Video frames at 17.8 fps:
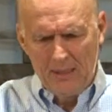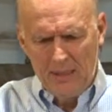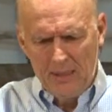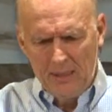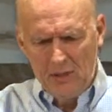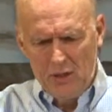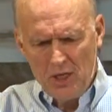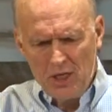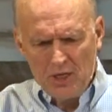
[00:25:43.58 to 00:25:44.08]

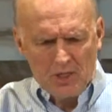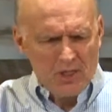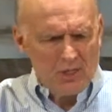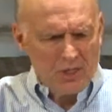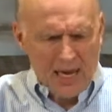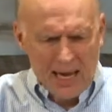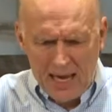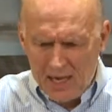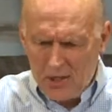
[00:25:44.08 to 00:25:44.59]
Jesus'
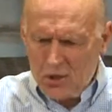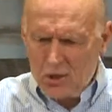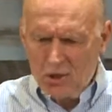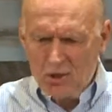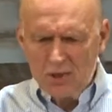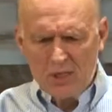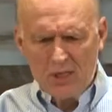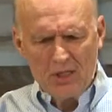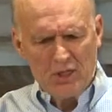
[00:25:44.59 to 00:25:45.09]
answer
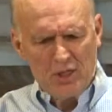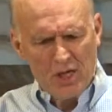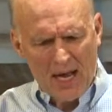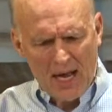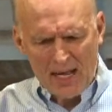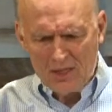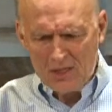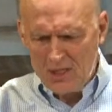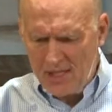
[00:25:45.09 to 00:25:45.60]
to
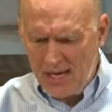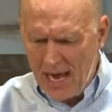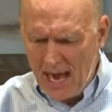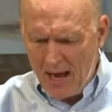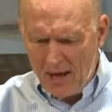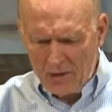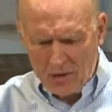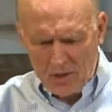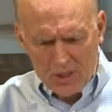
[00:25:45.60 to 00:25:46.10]
John's
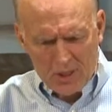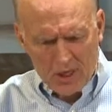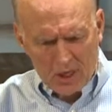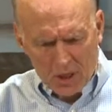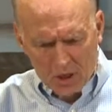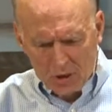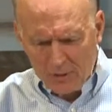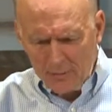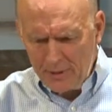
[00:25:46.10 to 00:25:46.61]
doubts
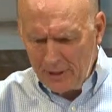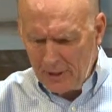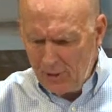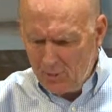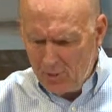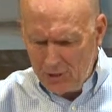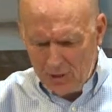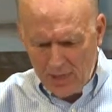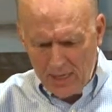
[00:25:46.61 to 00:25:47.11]
ultimately
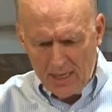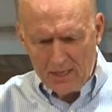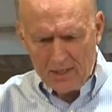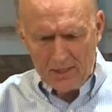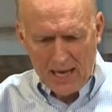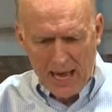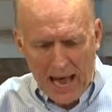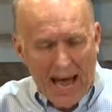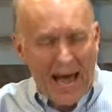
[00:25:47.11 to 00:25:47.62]
was this:
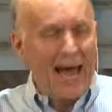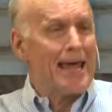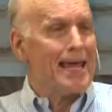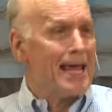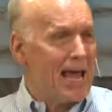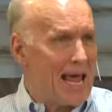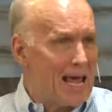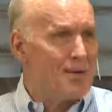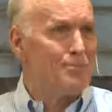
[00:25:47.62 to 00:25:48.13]
I
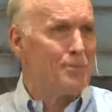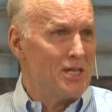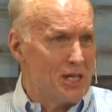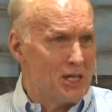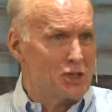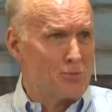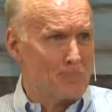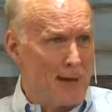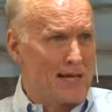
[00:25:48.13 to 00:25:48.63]
am the
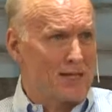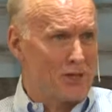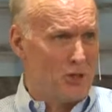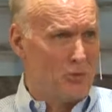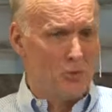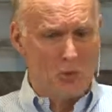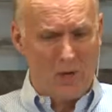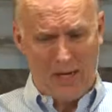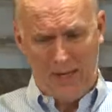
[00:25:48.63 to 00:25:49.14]
expected
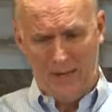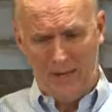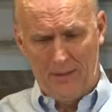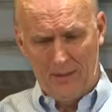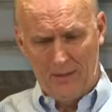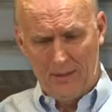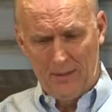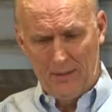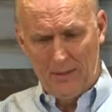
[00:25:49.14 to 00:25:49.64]
one.
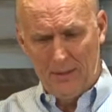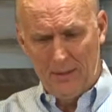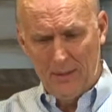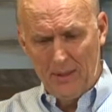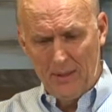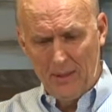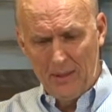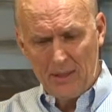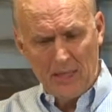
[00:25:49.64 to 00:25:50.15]

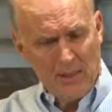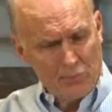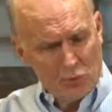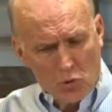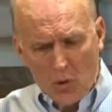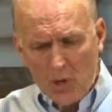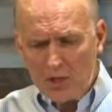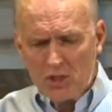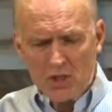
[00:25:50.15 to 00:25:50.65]
Keep
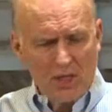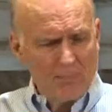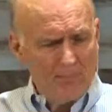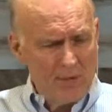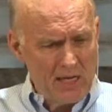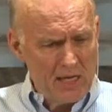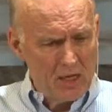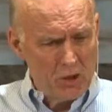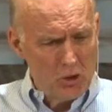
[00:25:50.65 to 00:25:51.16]
trusting
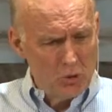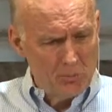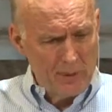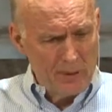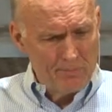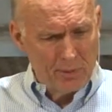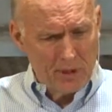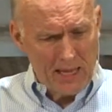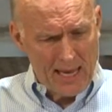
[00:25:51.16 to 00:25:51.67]
me and you'll be
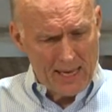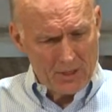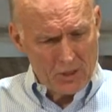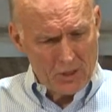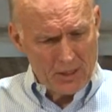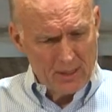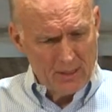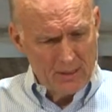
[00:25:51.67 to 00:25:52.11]
blessed.